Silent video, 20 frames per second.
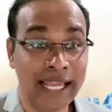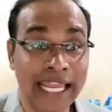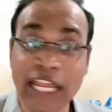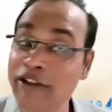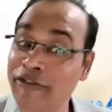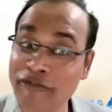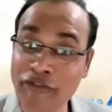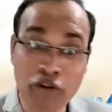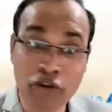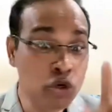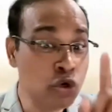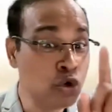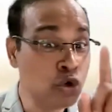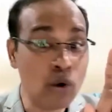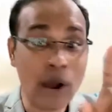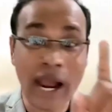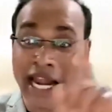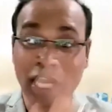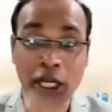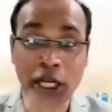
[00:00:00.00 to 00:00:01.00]
If
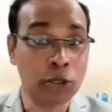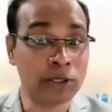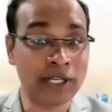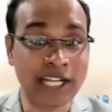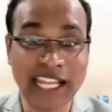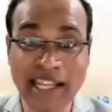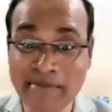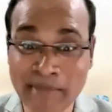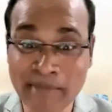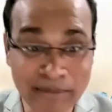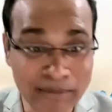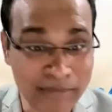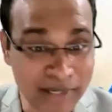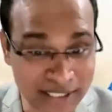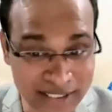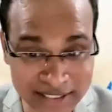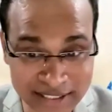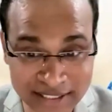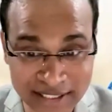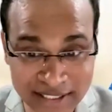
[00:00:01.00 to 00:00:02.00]
you and your team
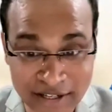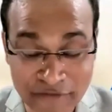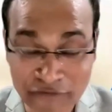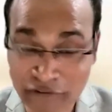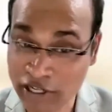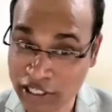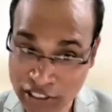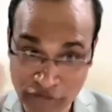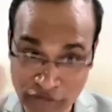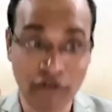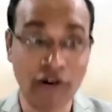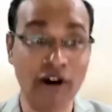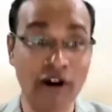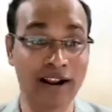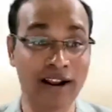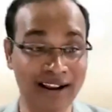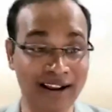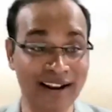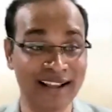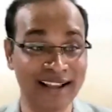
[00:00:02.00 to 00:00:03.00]
members, first of
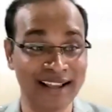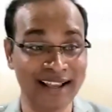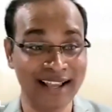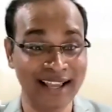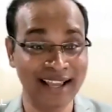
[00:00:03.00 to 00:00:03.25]
all,